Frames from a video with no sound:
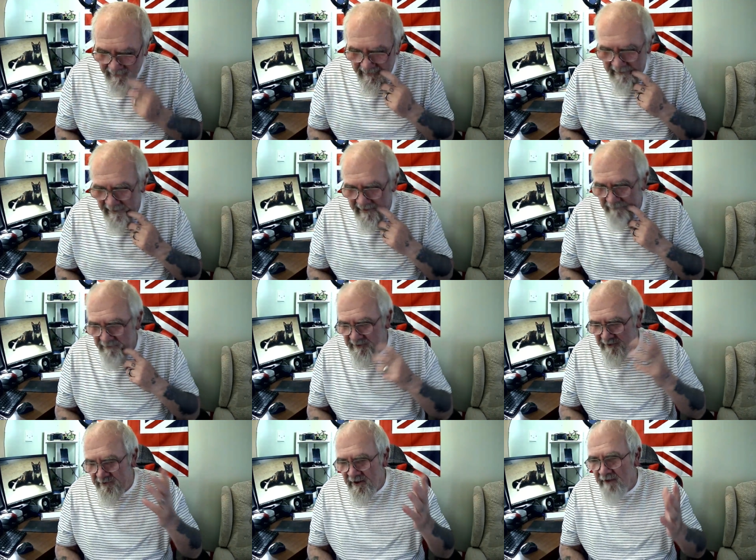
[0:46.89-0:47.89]
As
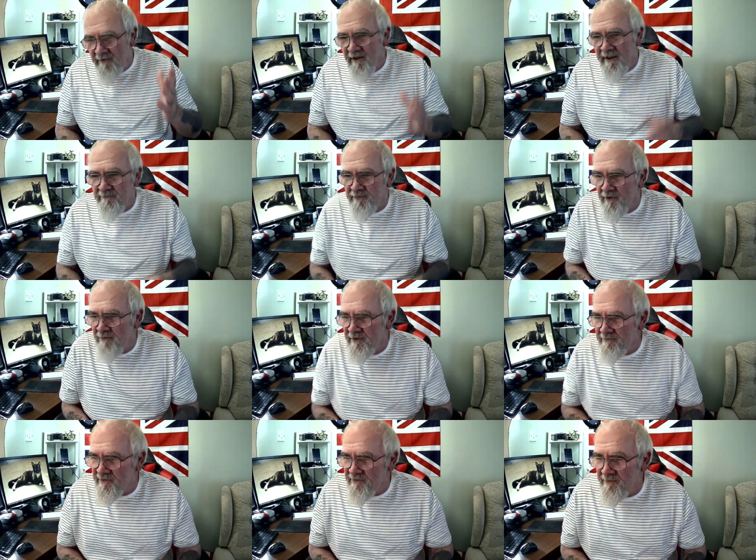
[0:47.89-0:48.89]
you know, I had
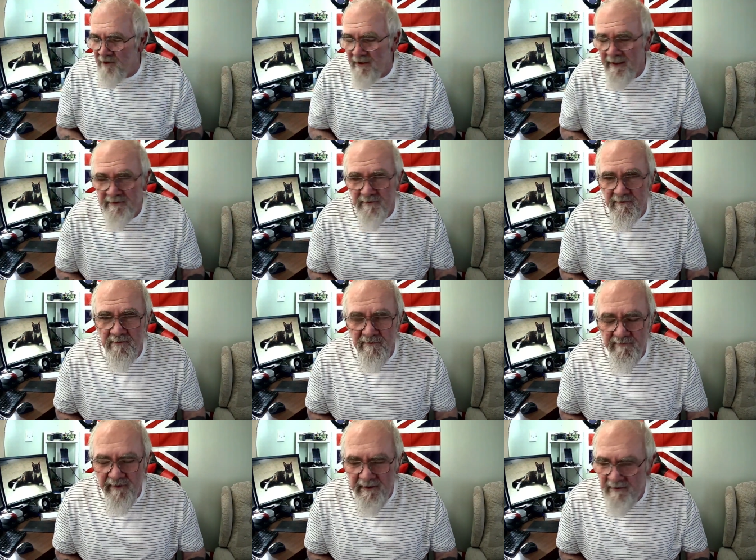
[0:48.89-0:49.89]
problems with my legs and my
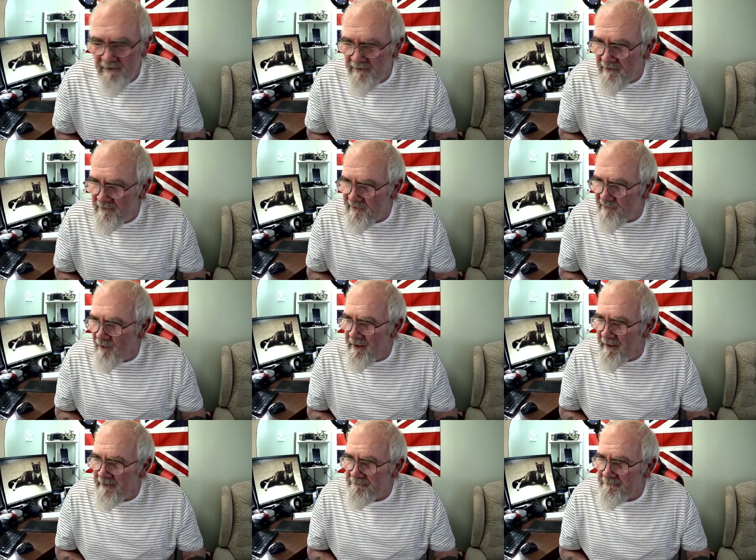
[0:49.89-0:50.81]
feet swelling.